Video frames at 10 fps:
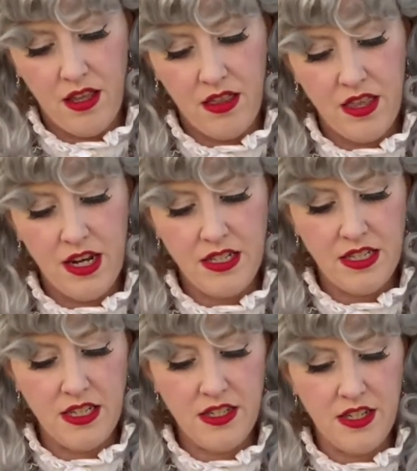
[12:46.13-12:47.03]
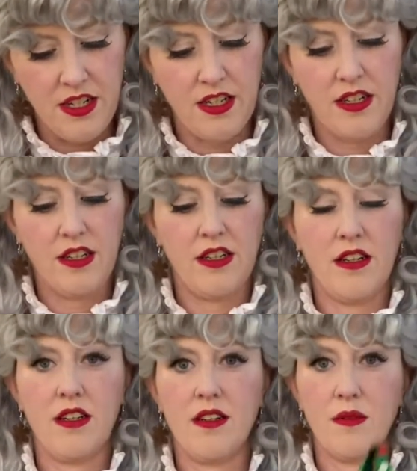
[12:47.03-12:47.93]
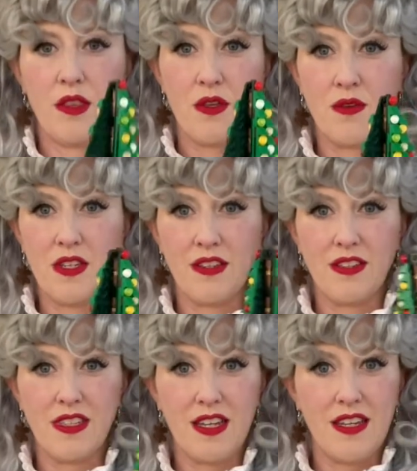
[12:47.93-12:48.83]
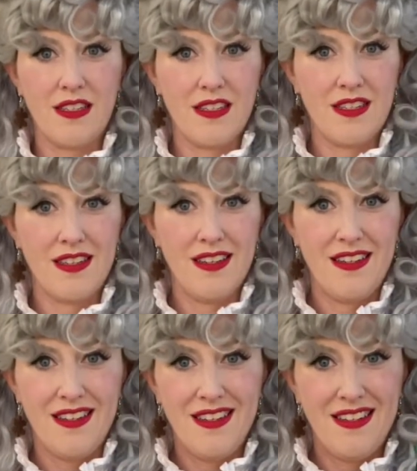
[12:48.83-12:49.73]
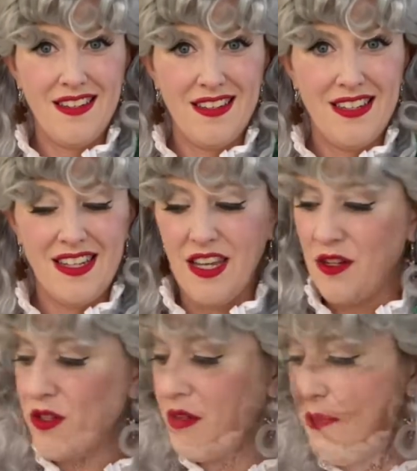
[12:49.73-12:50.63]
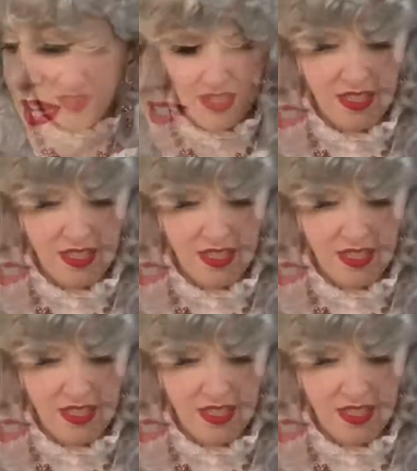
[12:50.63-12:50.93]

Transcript: then it's easier with those single studs to get your tree base.